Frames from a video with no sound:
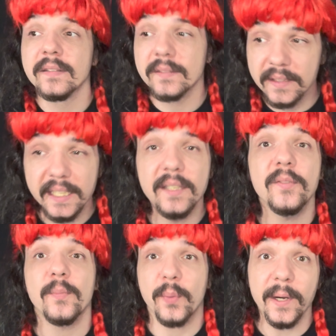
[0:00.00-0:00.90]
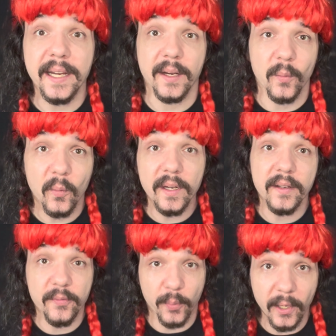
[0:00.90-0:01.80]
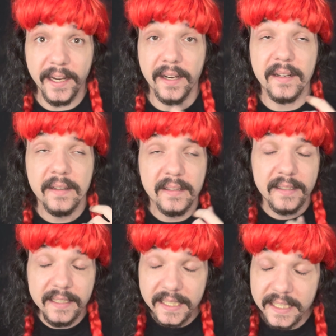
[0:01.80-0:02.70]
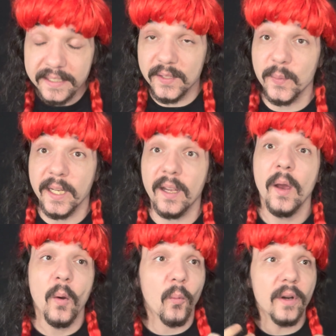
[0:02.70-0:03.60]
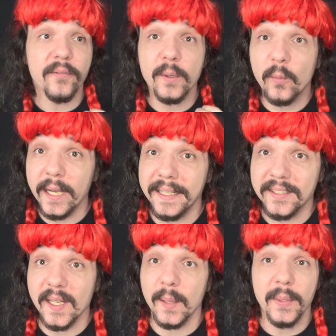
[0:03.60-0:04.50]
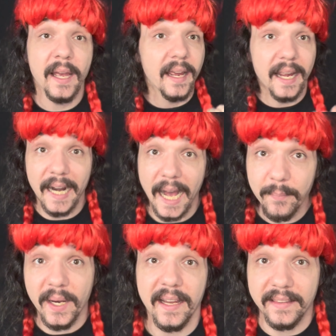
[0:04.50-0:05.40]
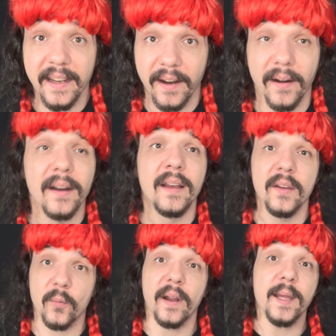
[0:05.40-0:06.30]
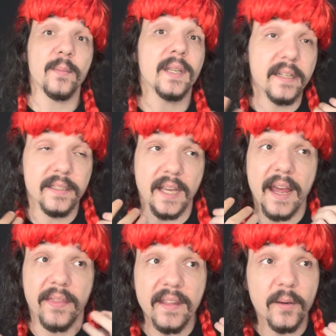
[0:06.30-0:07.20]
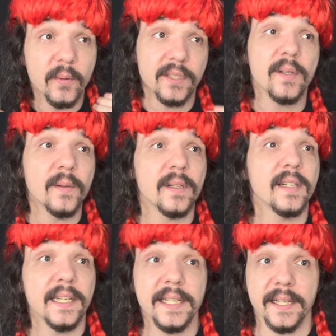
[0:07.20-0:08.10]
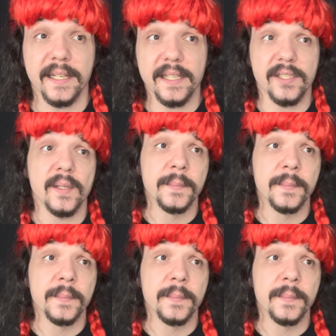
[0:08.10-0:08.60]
leave Bran. What if Bran needs me? What if he wakes up and I'm not there, right? Because I think what's going on here is